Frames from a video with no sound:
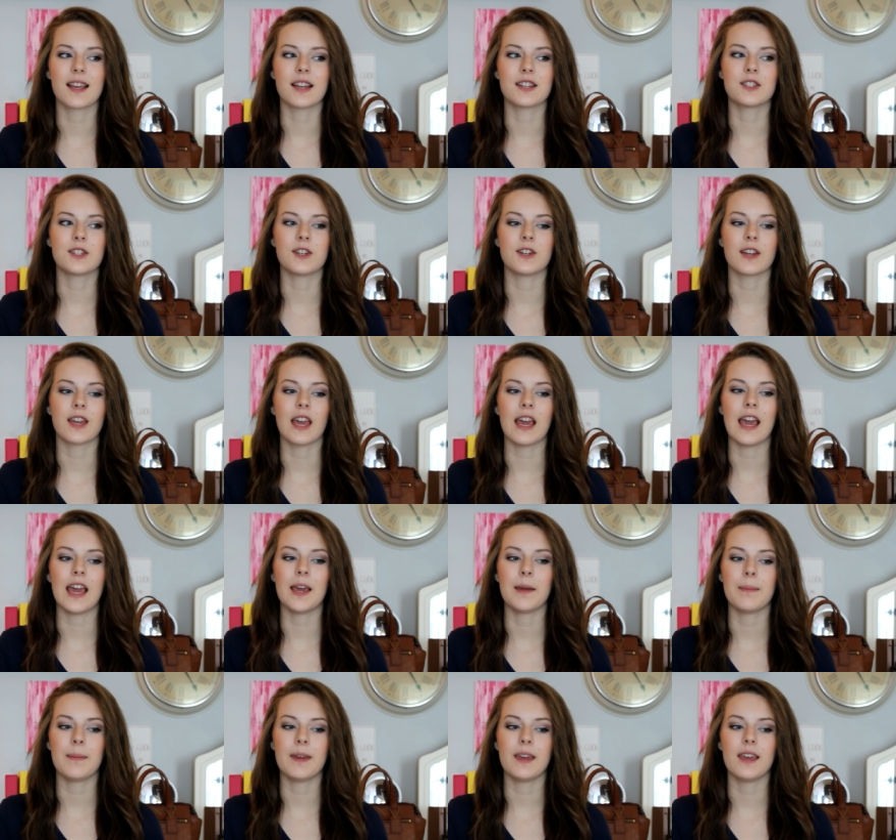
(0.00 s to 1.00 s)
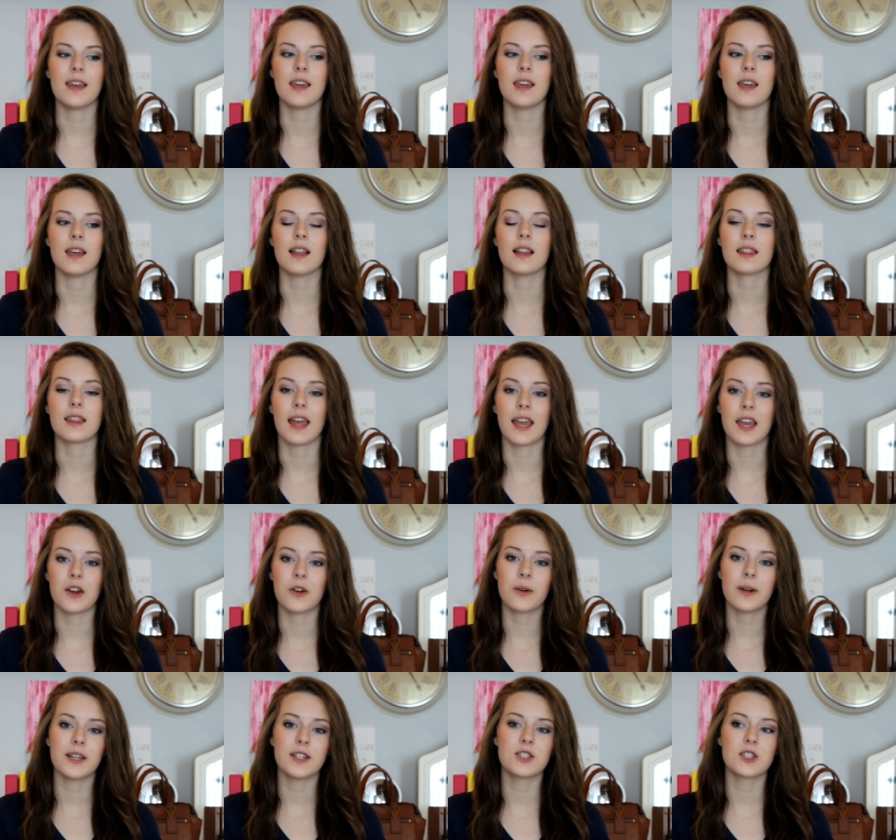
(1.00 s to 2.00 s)
I took AP
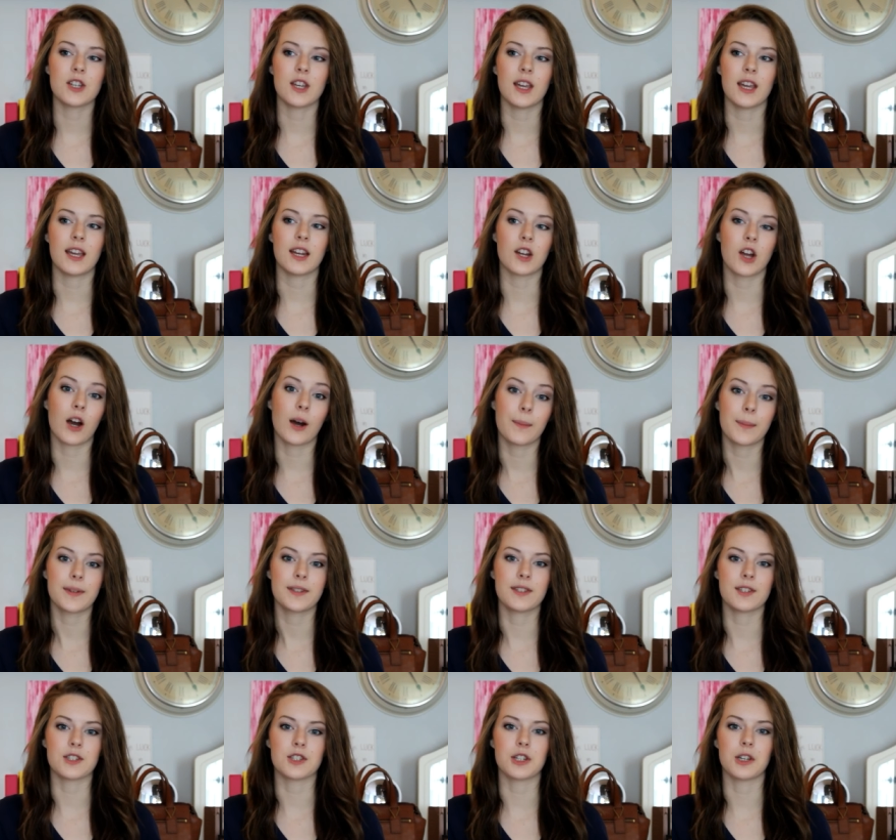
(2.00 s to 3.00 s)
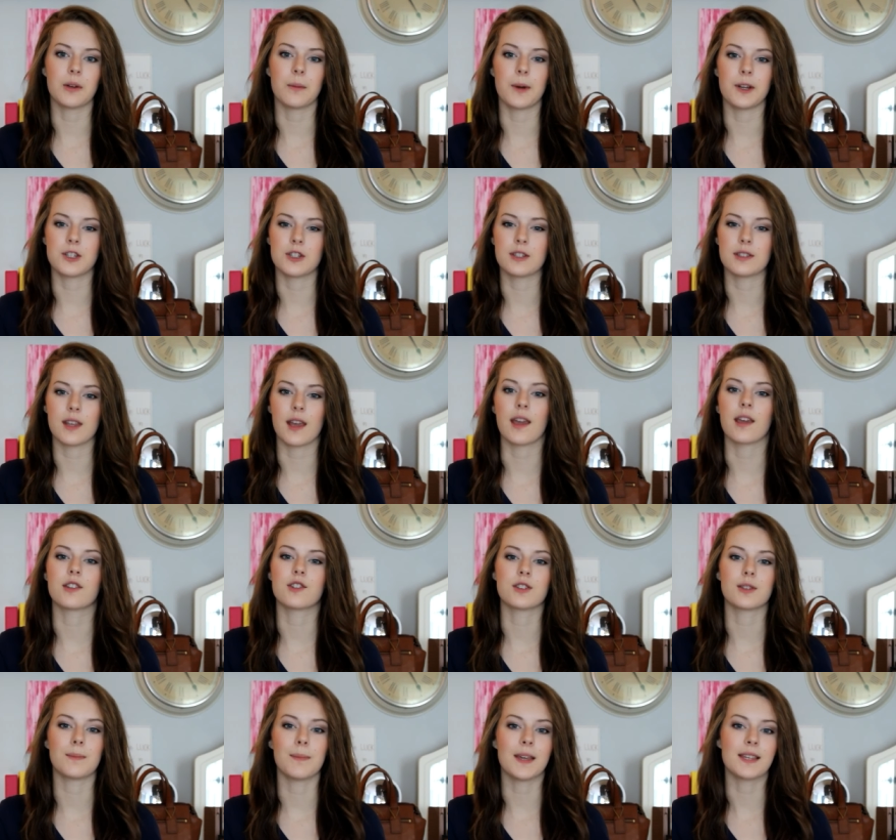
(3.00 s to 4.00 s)
Language and Composition, which is like
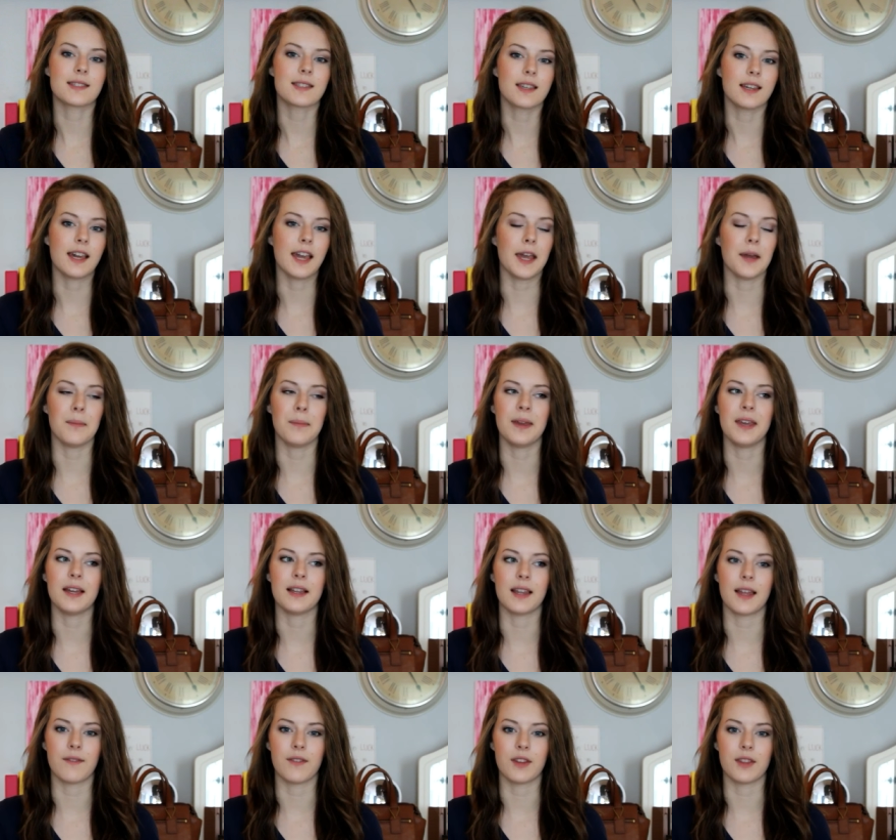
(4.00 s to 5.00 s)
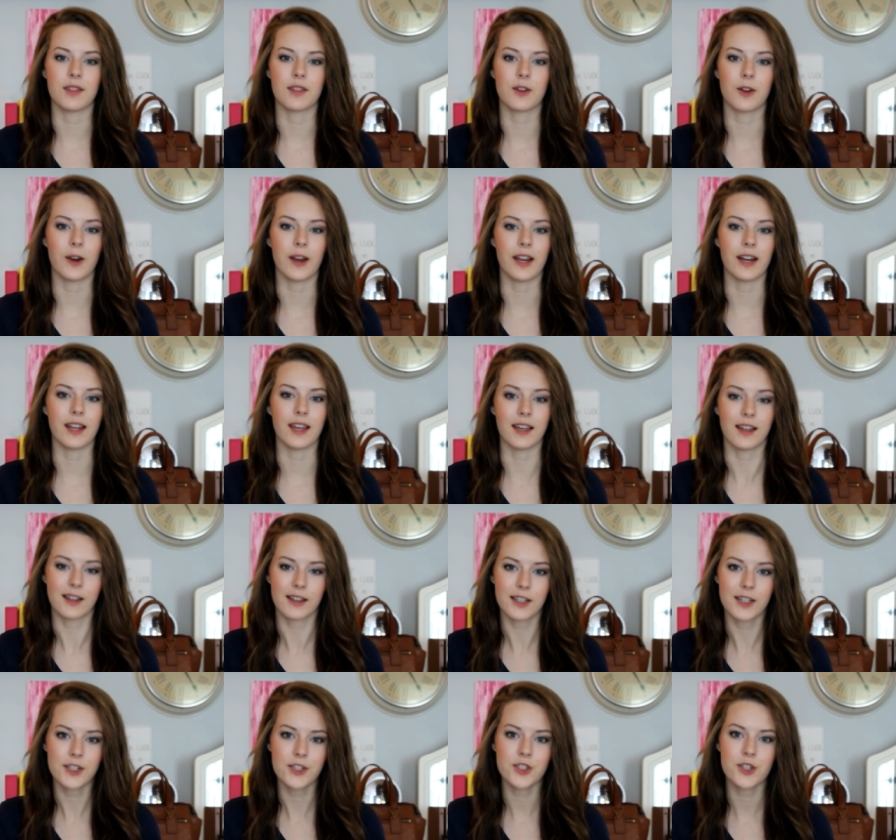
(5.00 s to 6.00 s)
just basically AP 11th grade
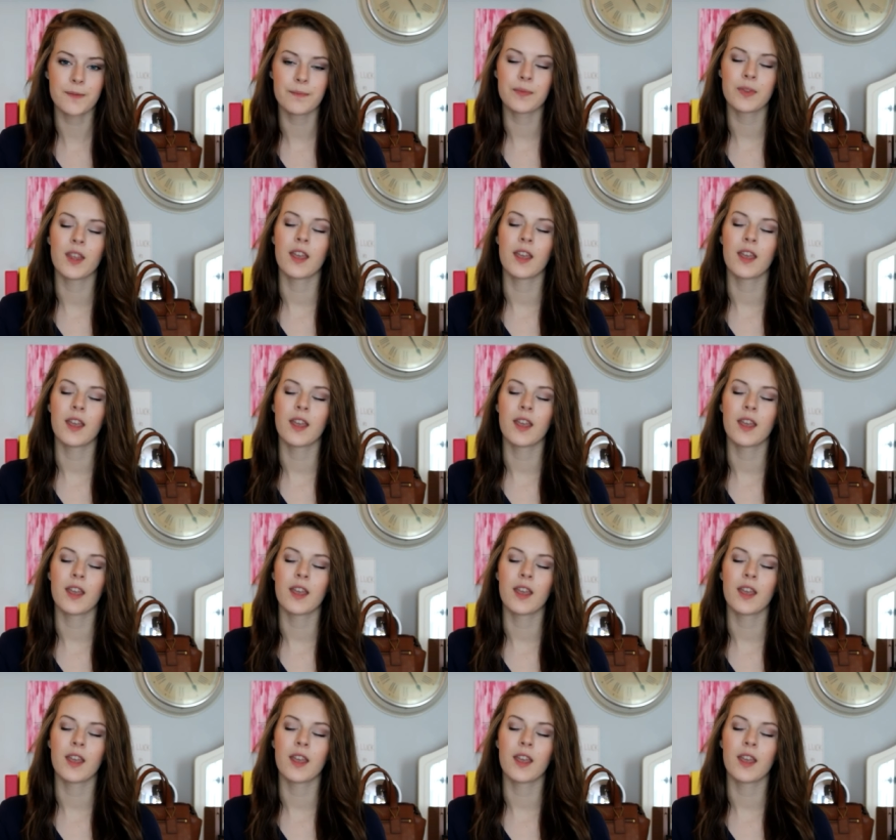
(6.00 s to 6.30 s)
English.